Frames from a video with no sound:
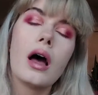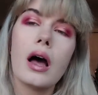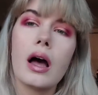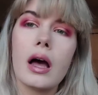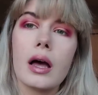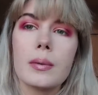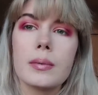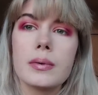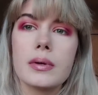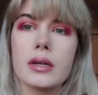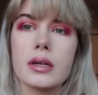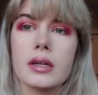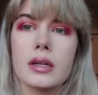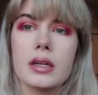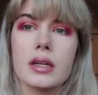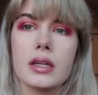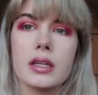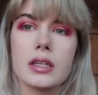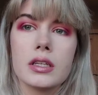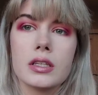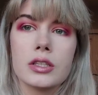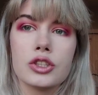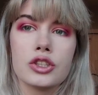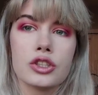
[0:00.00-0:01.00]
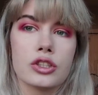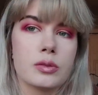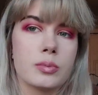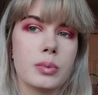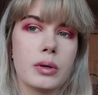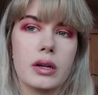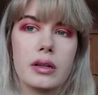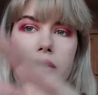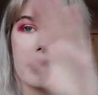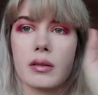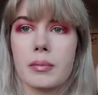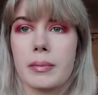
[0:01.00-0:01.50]
I'm gonna just
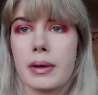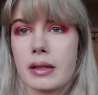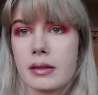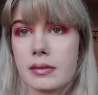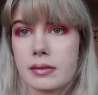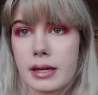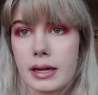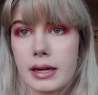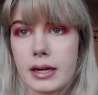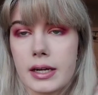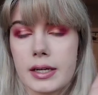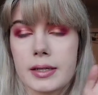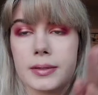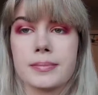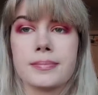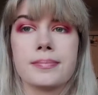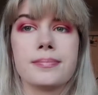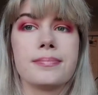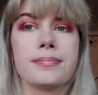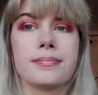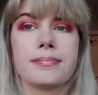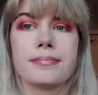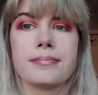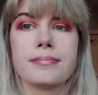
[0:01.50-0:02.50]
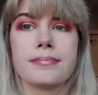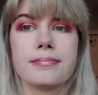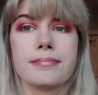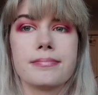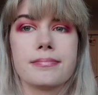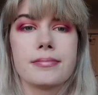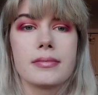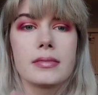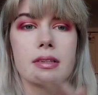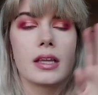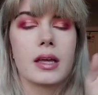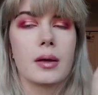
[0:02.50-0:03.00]
put on some mascara,
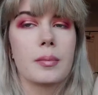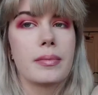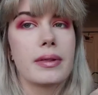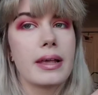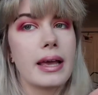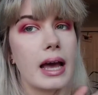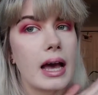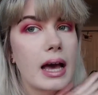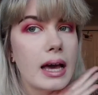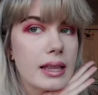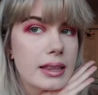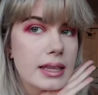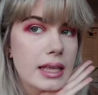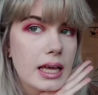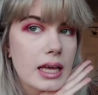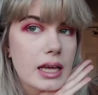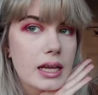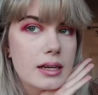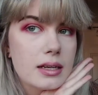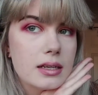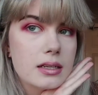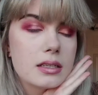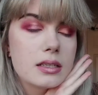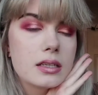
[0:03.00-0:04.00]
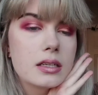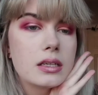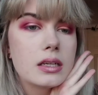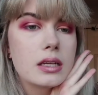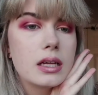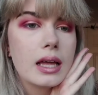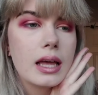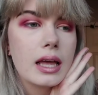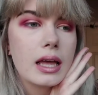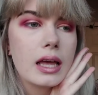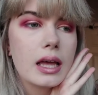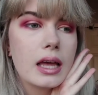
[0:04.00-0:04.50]
come say hi at the end,
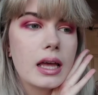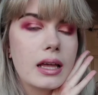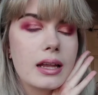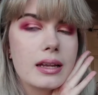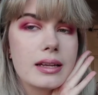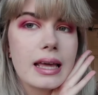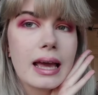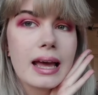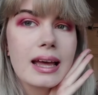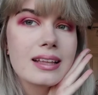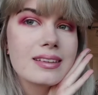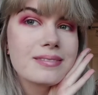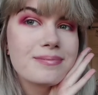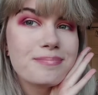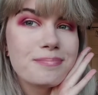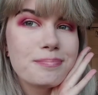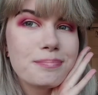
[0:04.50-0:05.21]
and yeah.